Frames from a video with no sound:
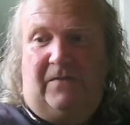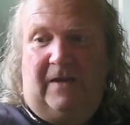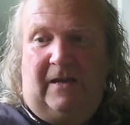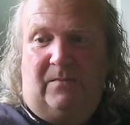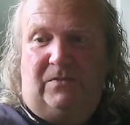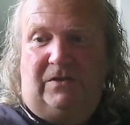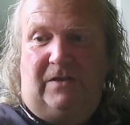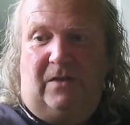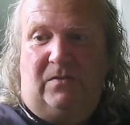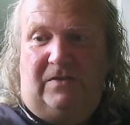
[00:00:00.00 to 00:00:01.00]
If you happen
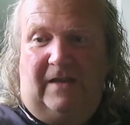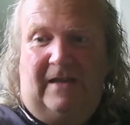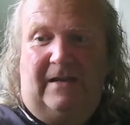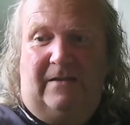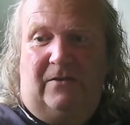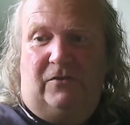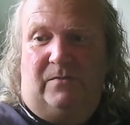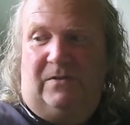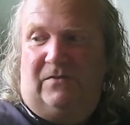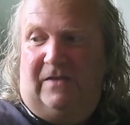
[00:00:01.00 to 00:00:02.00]
to go to any of
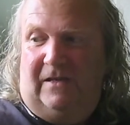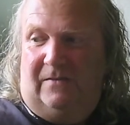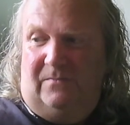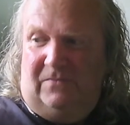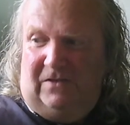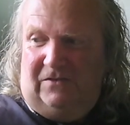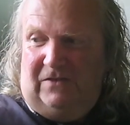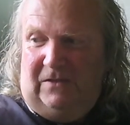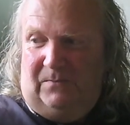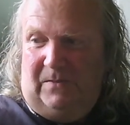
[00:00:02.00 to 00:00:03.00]
those museums
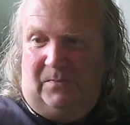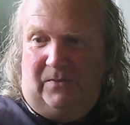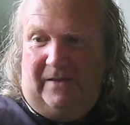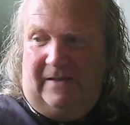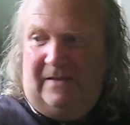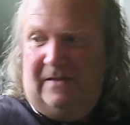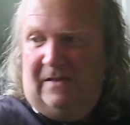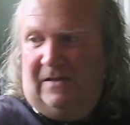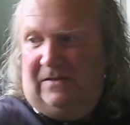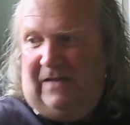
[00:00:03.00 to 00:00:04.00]
and see the people there,
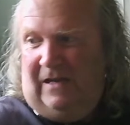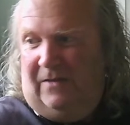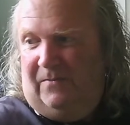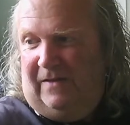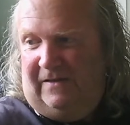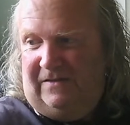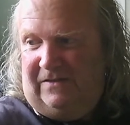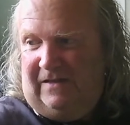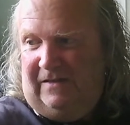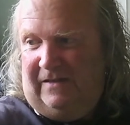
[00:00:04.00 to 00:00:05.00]
tell them that
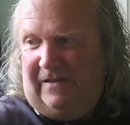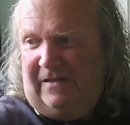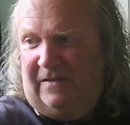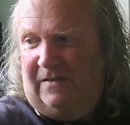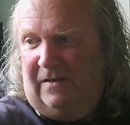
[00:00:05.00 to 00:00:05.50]
I sent you,